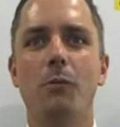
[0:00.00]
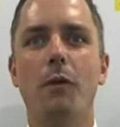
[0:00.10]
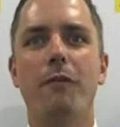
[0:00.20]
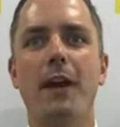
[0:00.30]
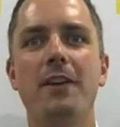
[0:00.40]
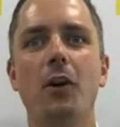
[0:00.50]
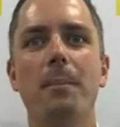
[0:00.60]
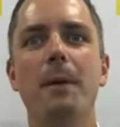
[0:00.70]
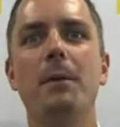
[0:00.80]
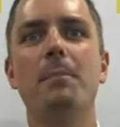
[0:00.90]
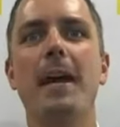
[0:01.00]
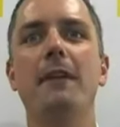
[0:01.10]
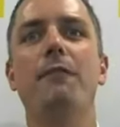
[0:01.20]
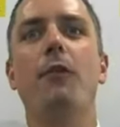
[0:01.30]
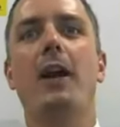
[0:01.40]
Well, vendor bid with me
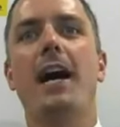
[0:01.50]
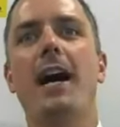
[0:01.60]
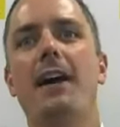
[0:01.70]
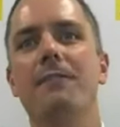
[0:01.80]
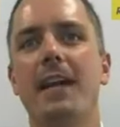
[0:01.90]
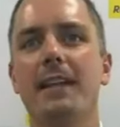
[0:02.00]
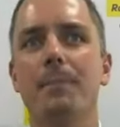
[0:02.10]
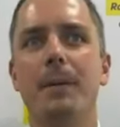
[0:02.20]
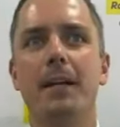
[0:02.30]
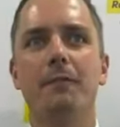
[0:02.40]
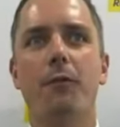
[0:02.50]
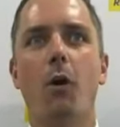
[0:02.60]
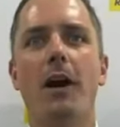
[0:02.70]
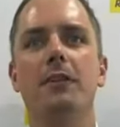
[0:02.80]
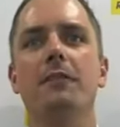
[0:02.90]
at 4.5 now the bid. At
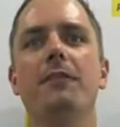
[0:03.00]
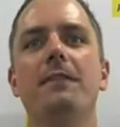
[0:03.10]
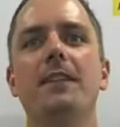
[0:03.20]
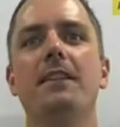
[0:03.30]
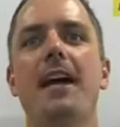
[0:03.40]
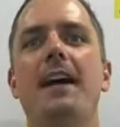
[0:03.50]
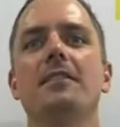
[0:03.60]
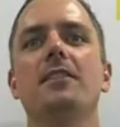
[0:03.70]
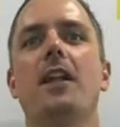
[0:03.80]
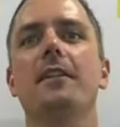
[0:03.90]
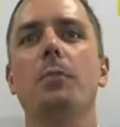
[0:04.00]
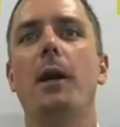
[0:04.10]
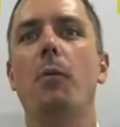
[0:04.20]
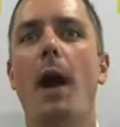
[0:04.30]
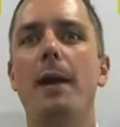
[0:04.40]
$450,000
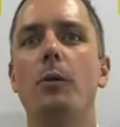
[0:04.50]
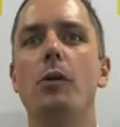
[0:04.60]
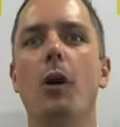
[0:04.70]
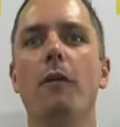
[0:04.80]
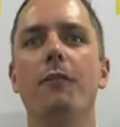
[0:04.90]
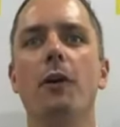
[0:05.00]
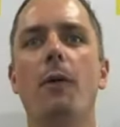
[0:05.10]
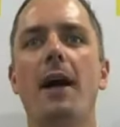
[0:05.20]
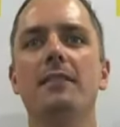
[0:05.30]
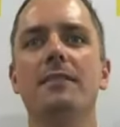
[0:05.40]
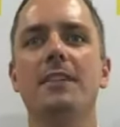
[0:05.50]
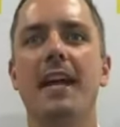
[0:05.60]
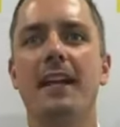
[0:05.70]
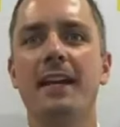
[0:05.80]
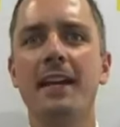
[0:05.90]
we're away, we'll call for a rise of
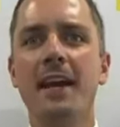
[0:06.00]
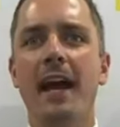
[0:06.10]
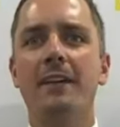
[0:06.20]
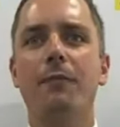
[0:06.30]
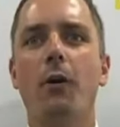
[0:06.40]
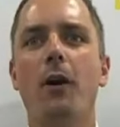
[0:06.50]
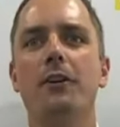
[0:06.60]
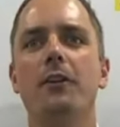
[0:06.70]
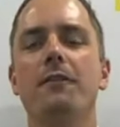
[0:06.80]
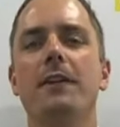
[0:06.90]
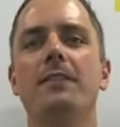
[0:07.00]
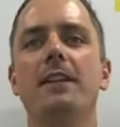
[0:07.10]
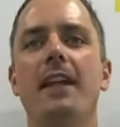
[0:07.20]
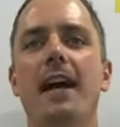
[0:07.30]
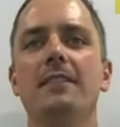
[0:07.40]
10. At
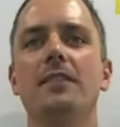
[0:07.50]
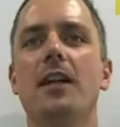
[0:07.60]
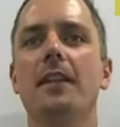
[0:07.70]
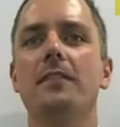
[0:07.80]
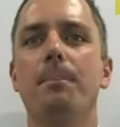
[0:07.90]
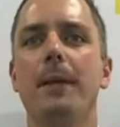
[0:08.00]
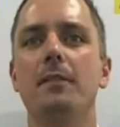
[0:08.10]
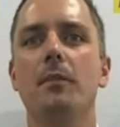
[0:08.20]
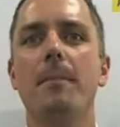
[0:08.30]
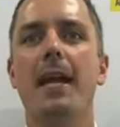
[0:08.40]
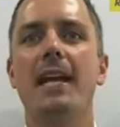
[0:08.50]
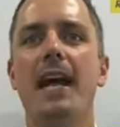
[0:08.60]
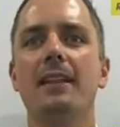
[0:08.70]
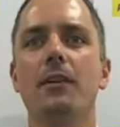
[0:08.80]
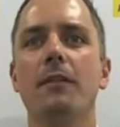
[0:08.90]
$450,000 the bid's with me
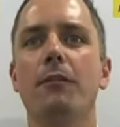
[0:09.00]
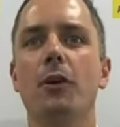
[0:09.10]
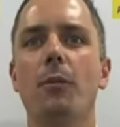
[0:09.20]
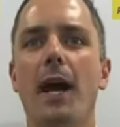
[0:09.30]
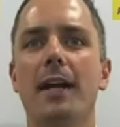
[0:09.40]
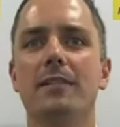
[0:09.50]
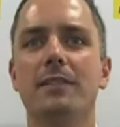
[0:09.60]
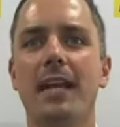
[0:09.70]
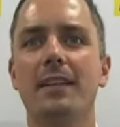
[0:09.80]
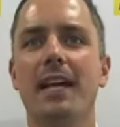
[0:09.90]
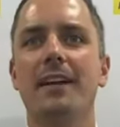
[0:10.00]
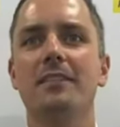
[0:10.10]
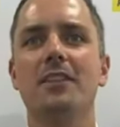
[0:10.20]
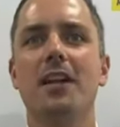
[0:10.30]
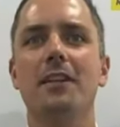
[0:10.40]
now, looking for a rise of
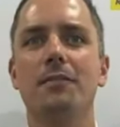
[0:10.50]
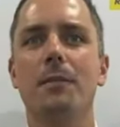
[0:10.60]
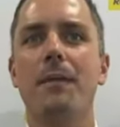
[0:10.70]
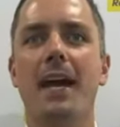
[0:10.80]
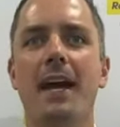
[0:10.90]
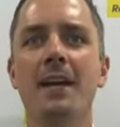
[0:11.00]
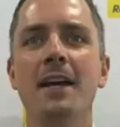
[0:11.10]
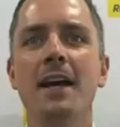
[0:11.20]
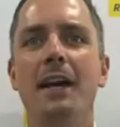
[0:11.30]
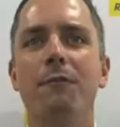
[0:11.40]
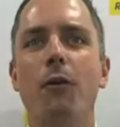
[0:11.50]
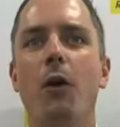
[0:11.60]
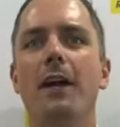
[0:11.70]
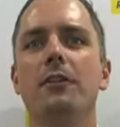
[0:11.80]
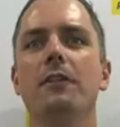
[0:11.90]
$10,000 from there. At
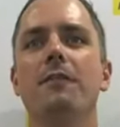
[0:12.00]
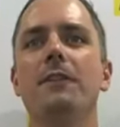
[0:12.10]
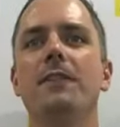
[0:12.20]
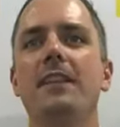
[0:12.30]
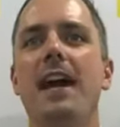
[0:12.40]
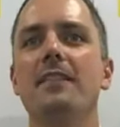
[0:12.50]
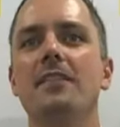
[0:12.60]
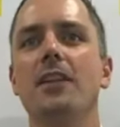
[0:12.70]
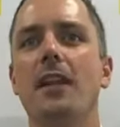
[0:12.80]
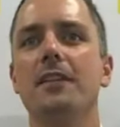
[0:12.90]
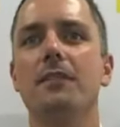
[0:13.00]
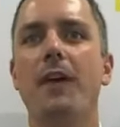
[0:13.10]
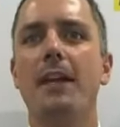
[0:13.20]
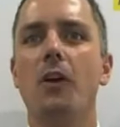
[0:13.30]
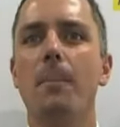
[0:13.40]
$450,000,
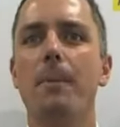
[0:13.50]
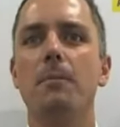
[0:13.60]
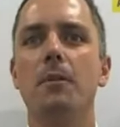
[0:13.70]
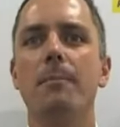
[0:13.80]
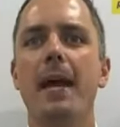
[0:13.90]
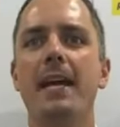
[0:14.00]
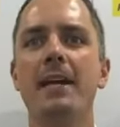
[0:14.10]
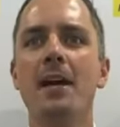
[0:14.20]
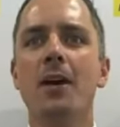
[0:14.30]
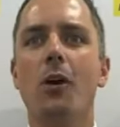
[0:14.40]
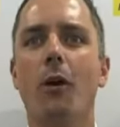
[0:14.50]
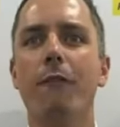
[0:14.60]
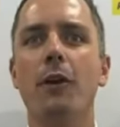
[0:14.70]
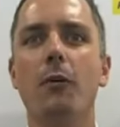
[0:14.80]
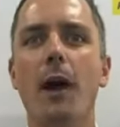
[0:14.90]
vendor bid with me, call
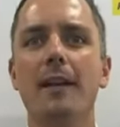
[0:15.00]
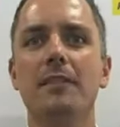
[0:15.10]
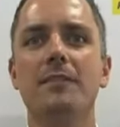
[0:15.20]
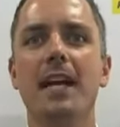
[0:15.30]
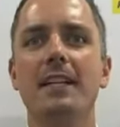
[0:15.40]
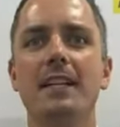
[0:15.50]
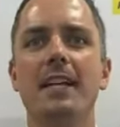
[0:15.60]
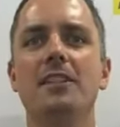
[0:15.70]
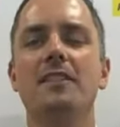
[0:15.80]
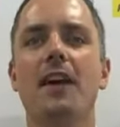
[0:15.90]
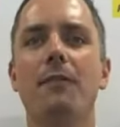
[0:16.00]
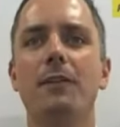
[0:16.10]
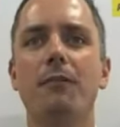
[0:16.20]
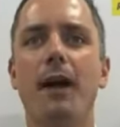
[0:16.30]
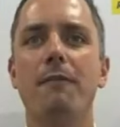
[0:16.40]
for a rise of 10 to get yourself
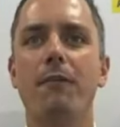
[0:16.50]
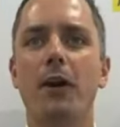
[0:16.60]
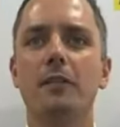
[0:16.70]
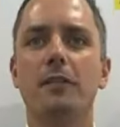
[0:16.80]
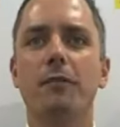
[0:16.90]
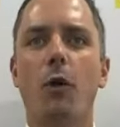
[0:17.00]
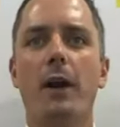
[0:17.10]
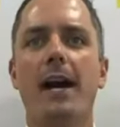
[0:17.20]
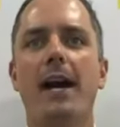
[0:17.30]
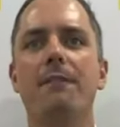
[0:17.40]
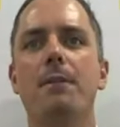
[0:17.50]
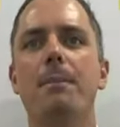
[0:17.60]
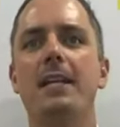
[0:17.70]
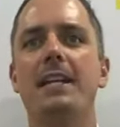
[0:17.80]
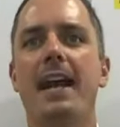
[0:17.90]
in front, folks. At 4.5 the
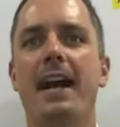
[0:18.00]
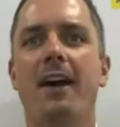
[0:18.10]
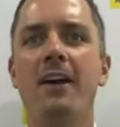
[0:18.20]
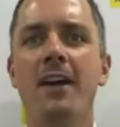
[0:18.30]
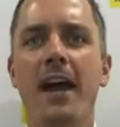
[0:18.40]
bid now.